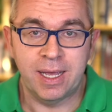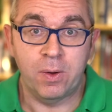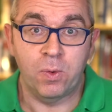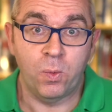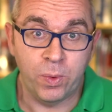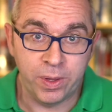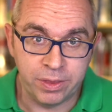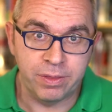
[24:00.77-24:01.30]

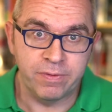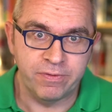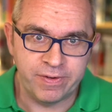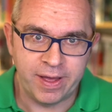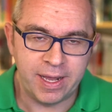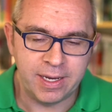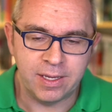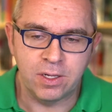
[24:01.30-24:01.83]
with
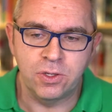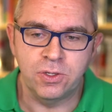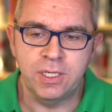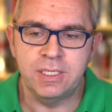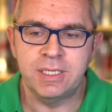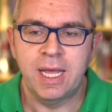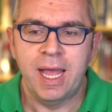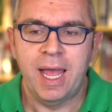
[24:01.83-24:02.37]
VAT
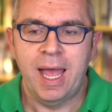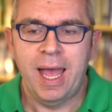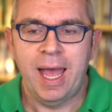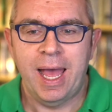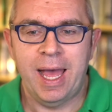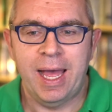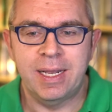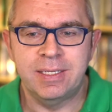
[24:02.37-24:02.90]
included,
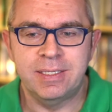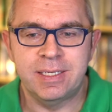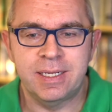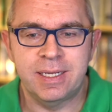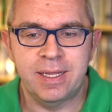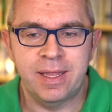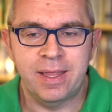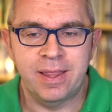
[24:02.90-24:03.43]
and
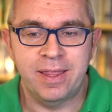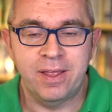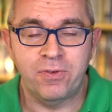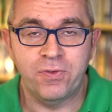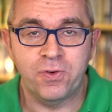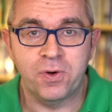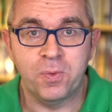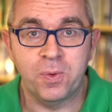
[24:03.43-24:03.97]

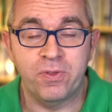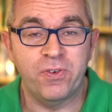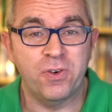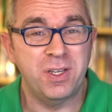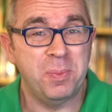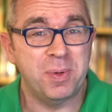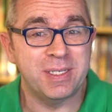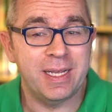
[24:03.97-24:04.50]
therefore with
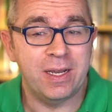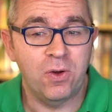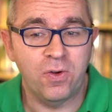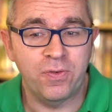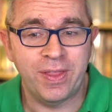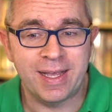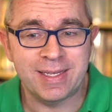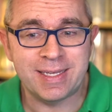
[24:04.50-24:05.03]
40%
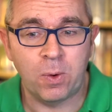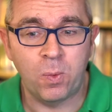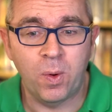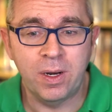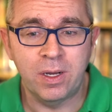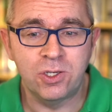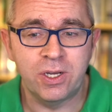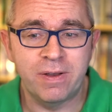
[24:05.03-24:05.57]
off, that's
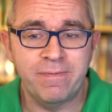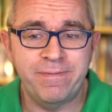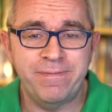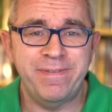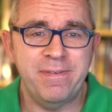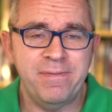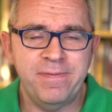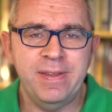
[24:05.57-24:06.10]

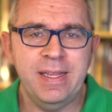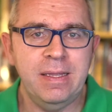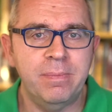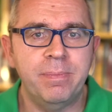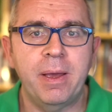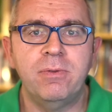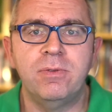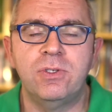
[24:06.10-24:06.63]

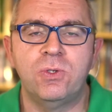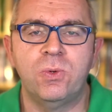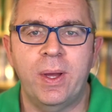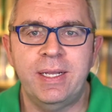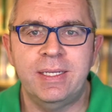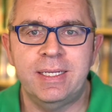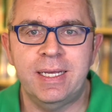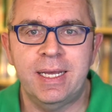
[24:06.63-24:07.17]

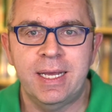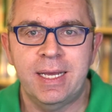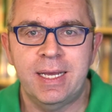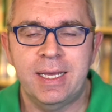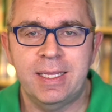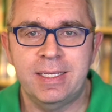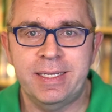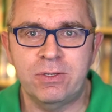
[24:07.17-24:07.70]
£115.20
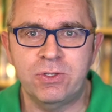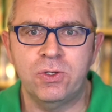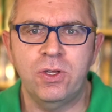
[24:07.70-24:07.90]
in the sale.